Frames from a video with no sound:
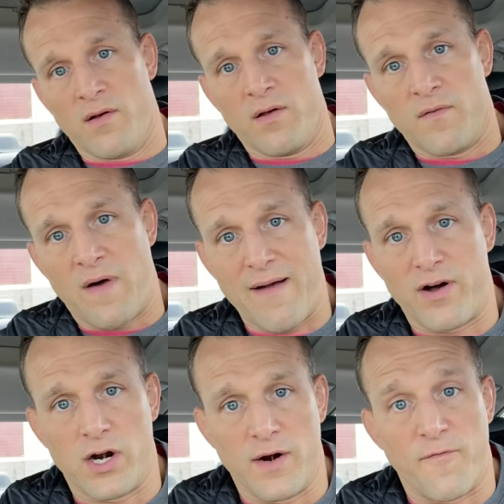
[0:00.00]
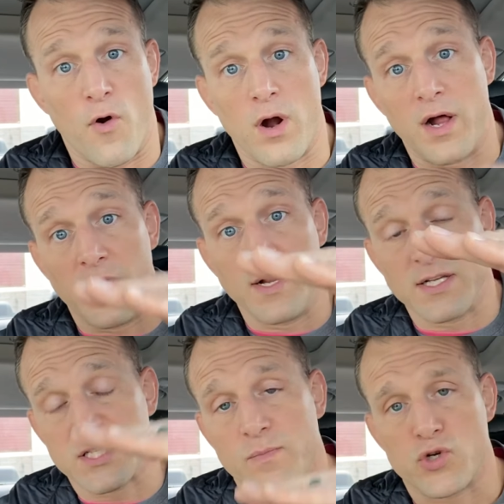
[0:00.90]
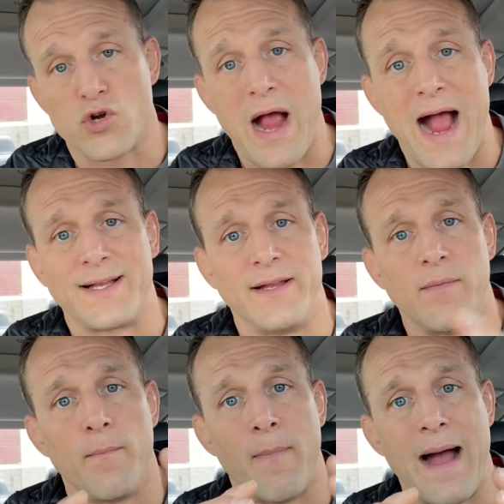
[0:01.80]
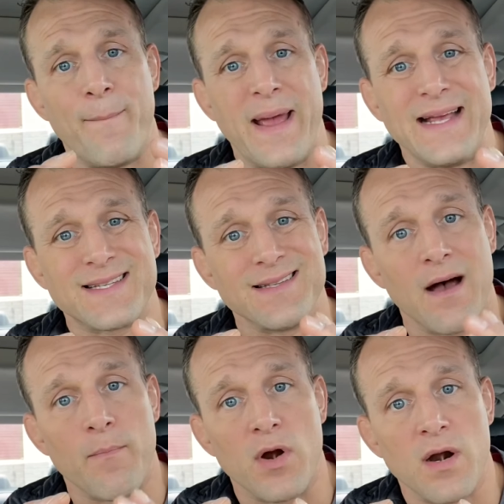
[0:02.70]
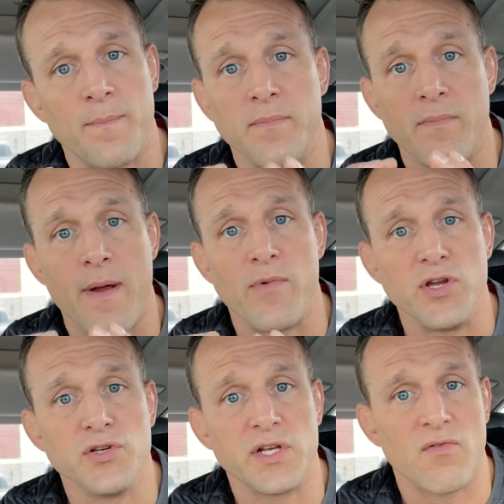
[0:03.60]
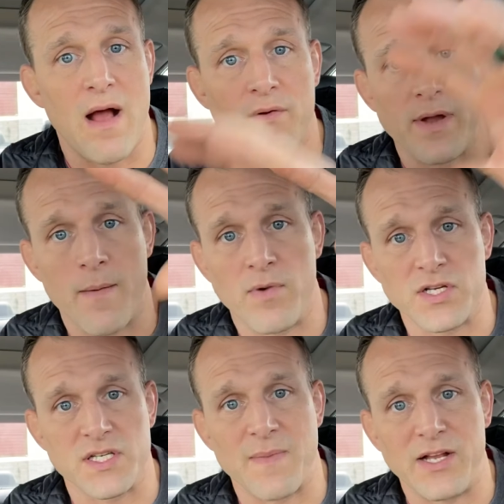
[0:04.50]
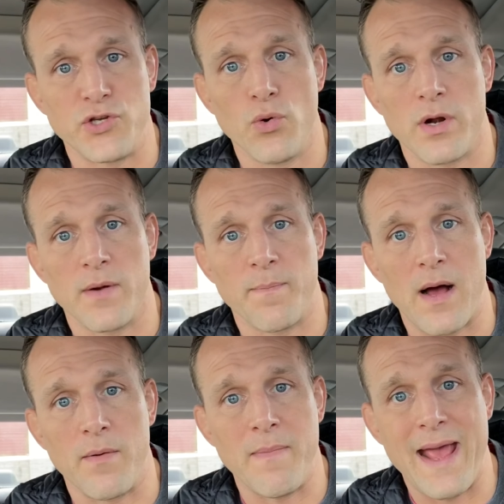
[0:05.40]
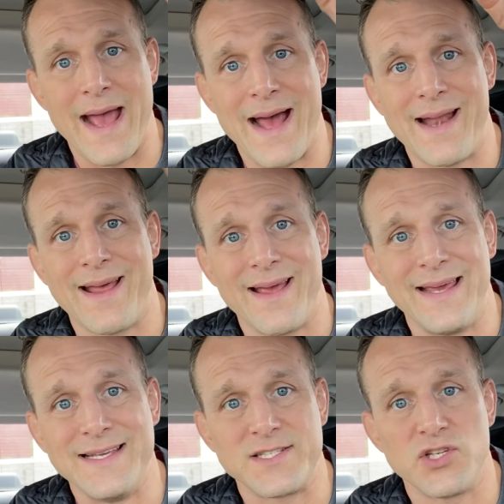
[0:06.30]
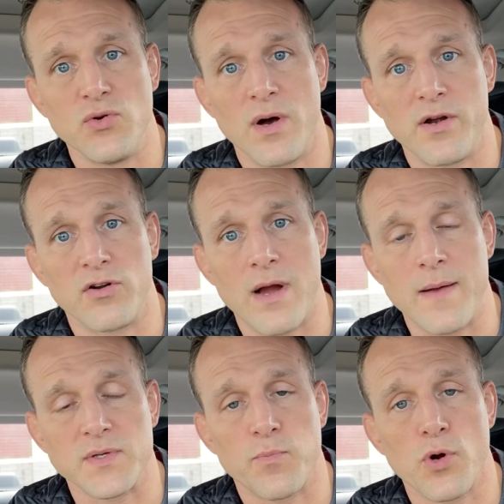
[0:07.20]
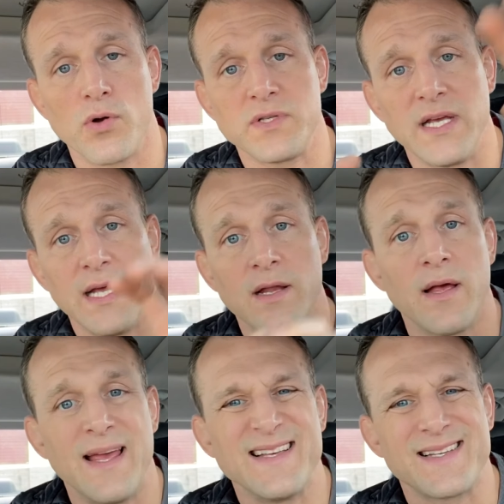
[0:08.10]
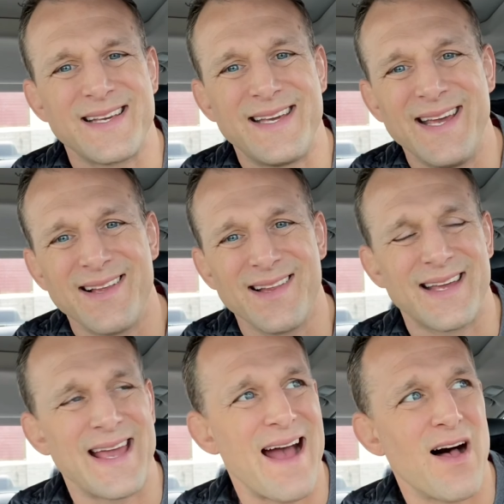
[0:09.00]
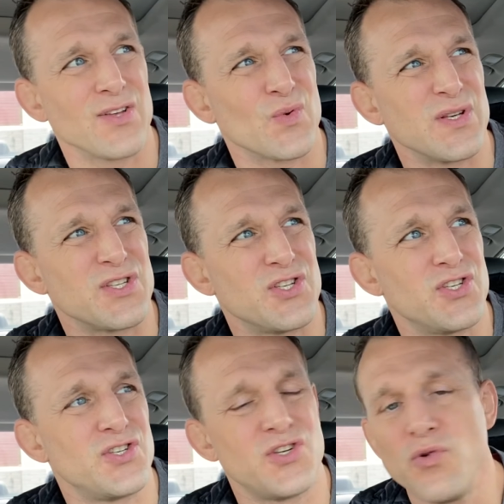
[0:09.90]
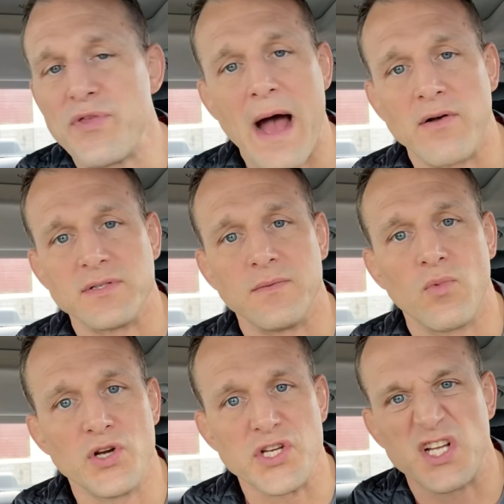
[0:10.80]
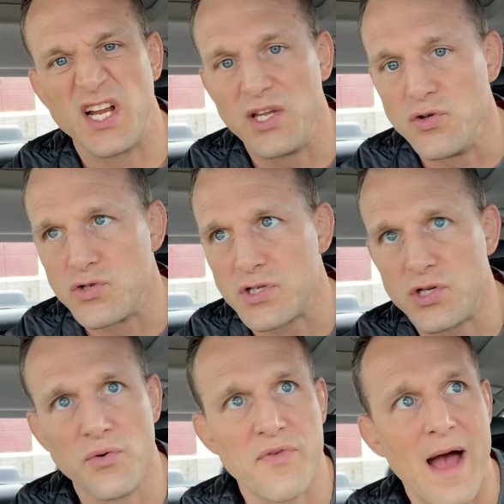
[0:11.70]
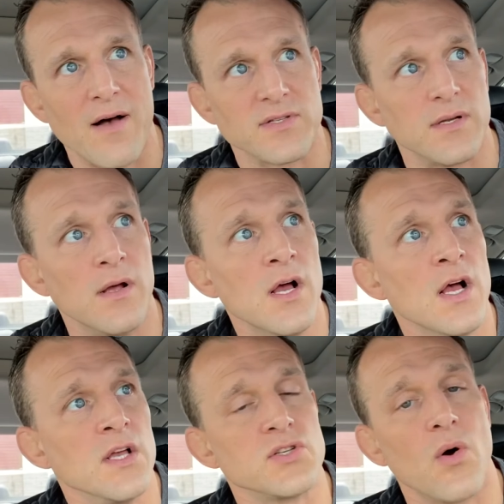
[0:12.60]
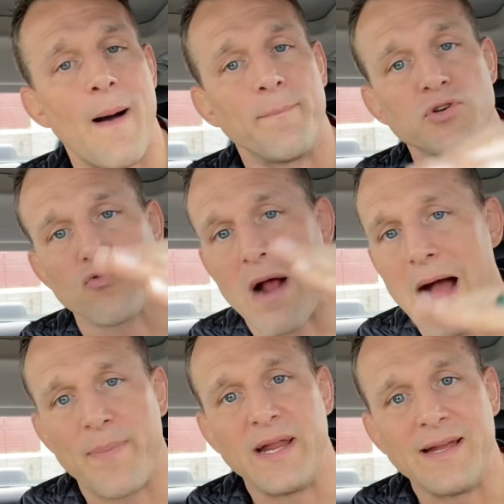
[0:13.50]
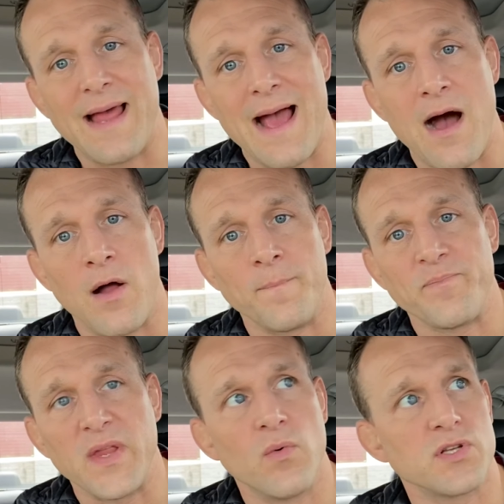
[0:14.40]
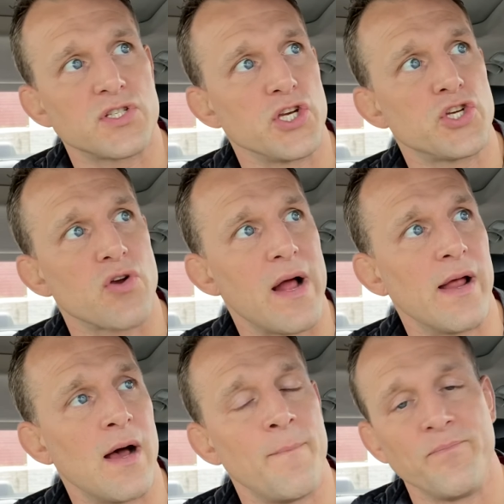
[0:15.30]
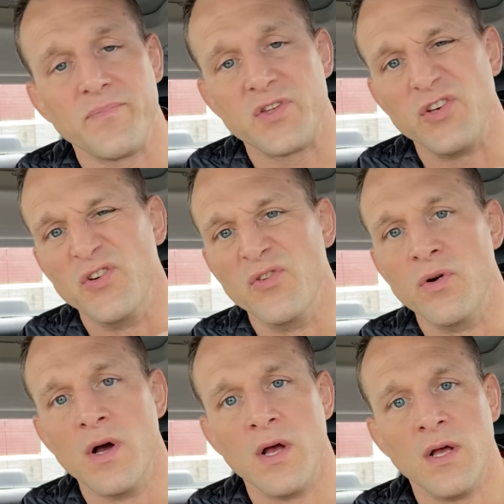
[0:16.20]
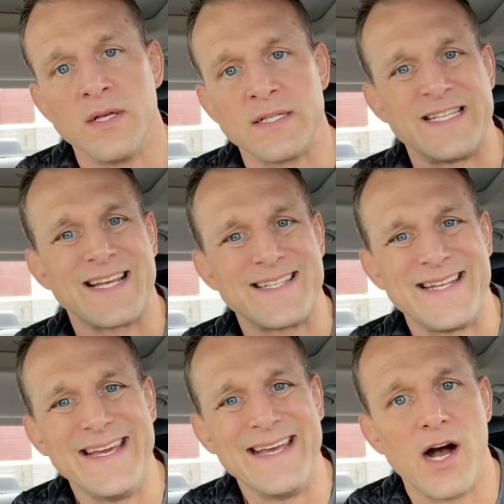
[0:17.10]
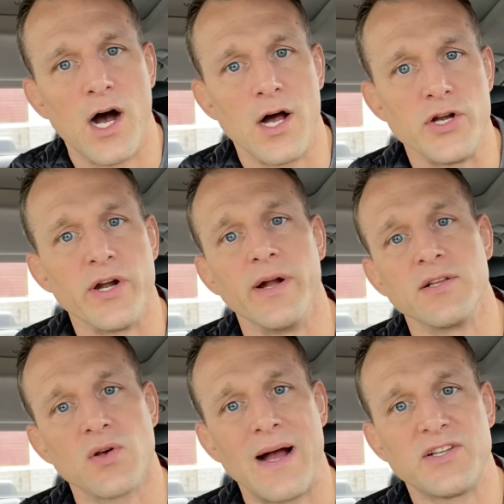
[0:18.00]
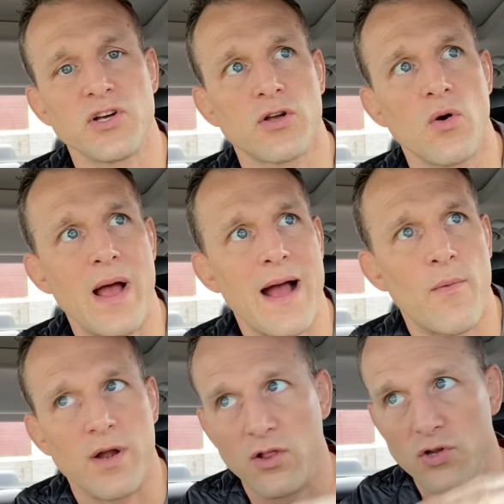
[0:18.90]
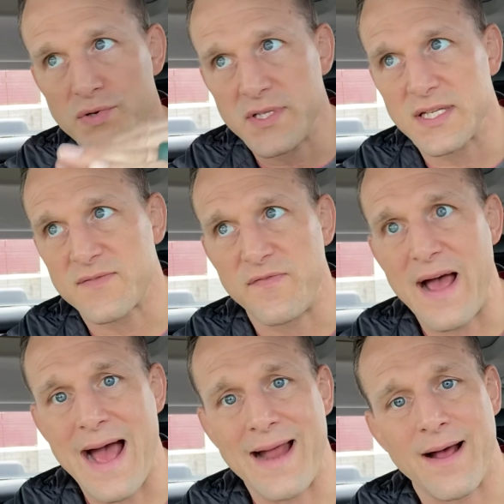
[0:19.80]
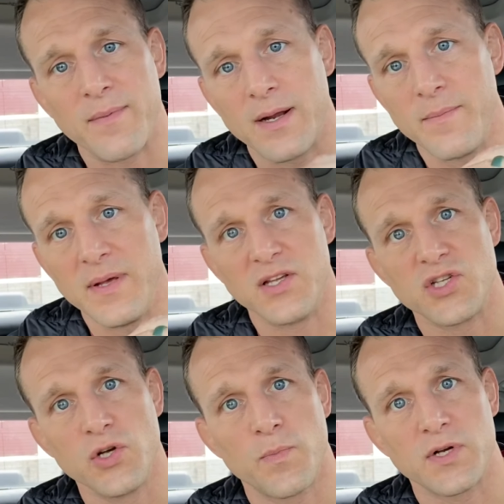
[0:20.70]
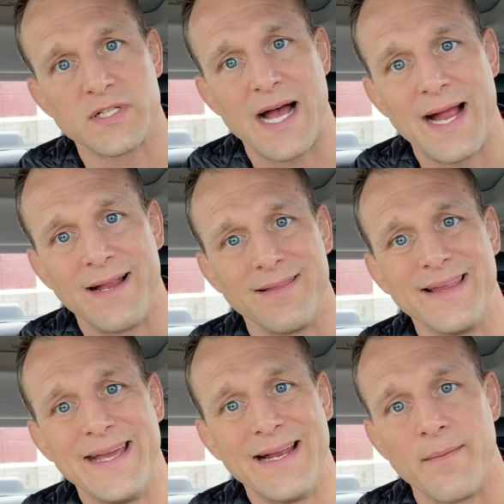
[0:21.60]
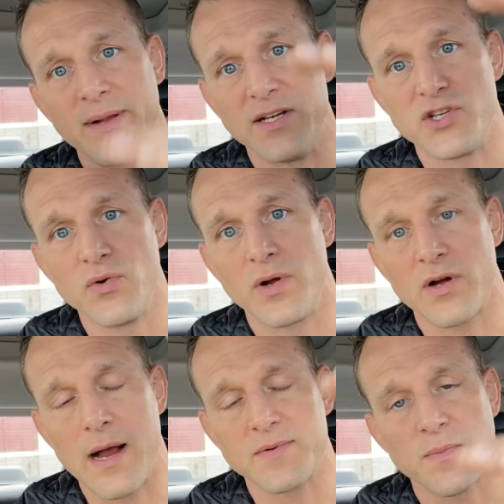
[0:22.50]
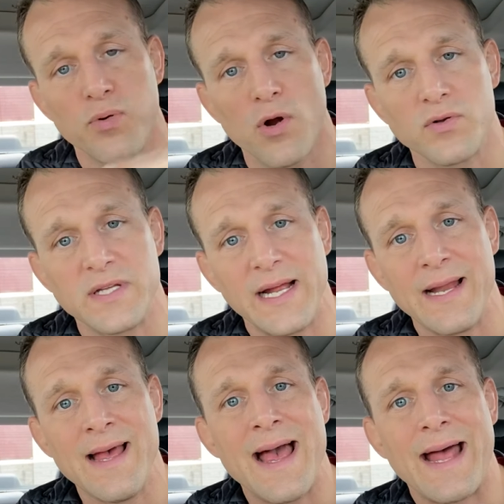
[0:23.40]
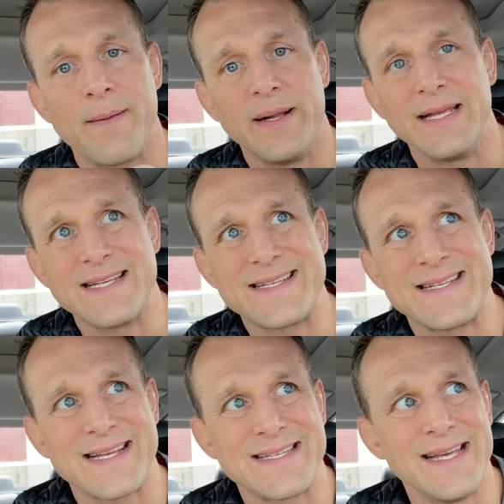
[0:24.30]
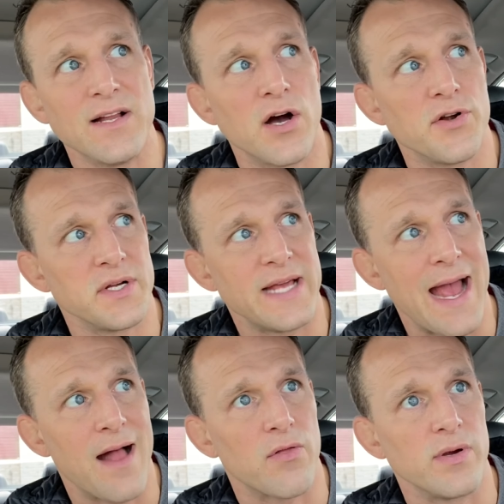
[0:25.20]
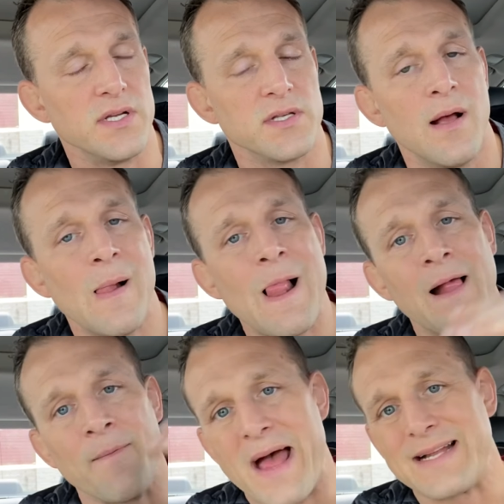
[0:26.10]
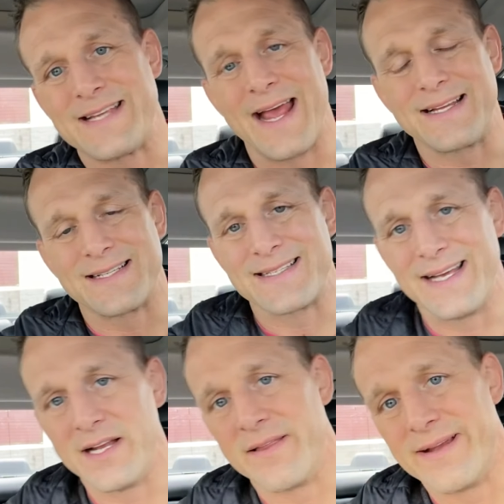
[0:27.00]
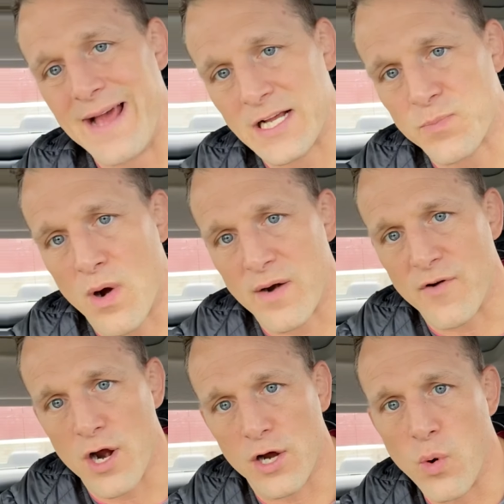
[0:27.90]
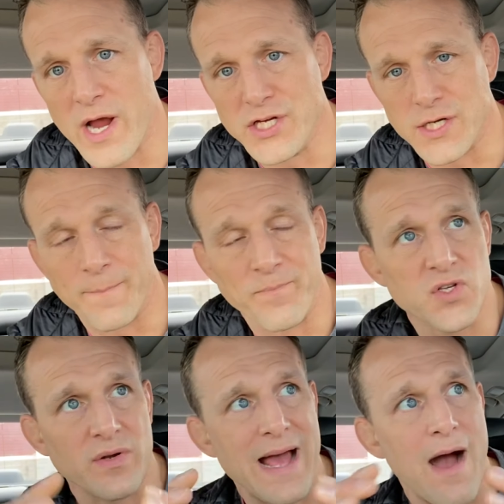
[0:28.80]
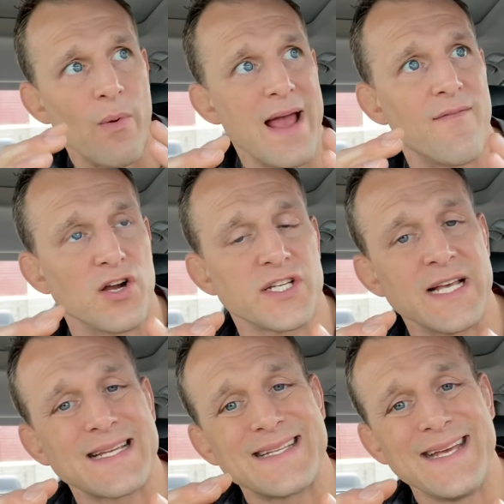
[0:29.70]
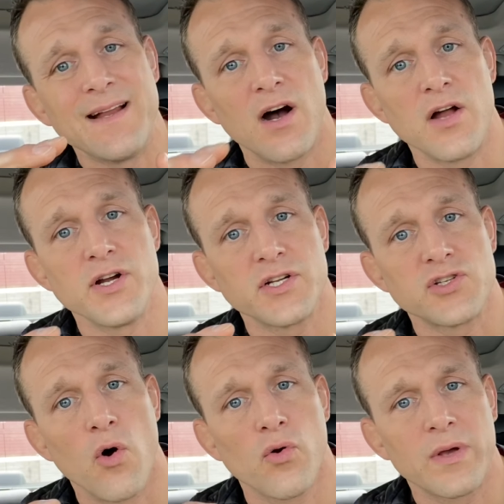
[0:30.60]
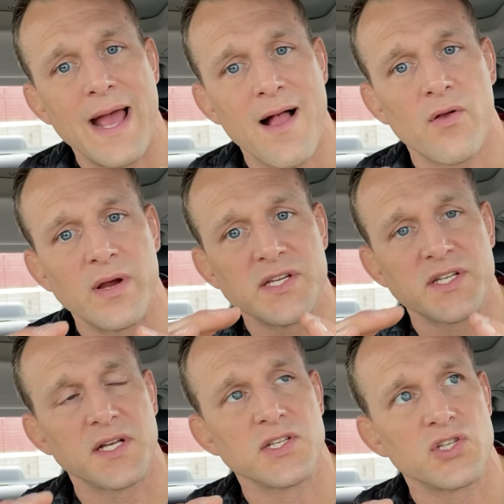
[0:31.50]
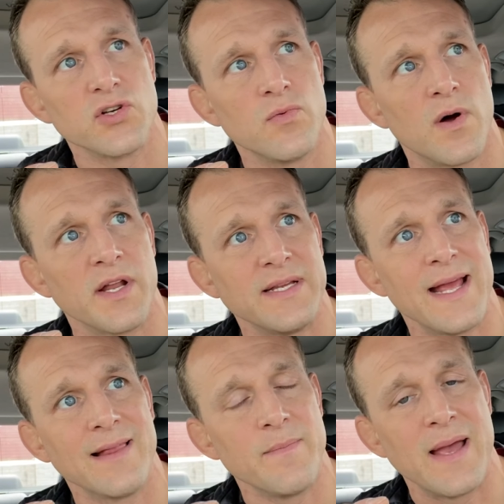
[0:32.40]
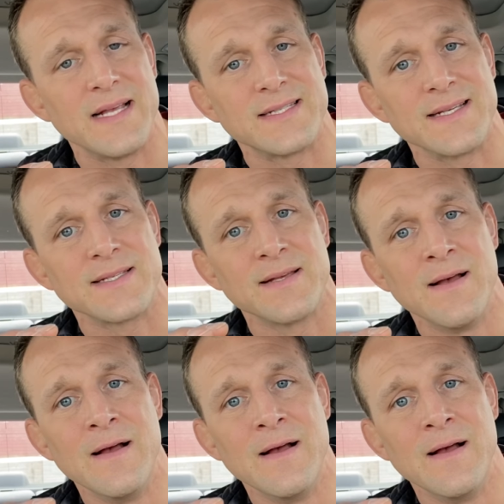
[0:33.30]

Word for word: 500 or 400 subtracted. My base number, remember using round numbers, is my 200 pound man. He's 200 grams of protein. His kilocal's was 2,000. We're just going to use 2,000. So I'm dropping it down. He wants to shred up to 1600. So I took away, I want to lose this fat. I'm going to be super tight and lean. I'm in 200 grams of protein and I'm eating 1600 calories. That takes us into the next part of our equation. So now we have our 1600 total calories to consume on a daily basis.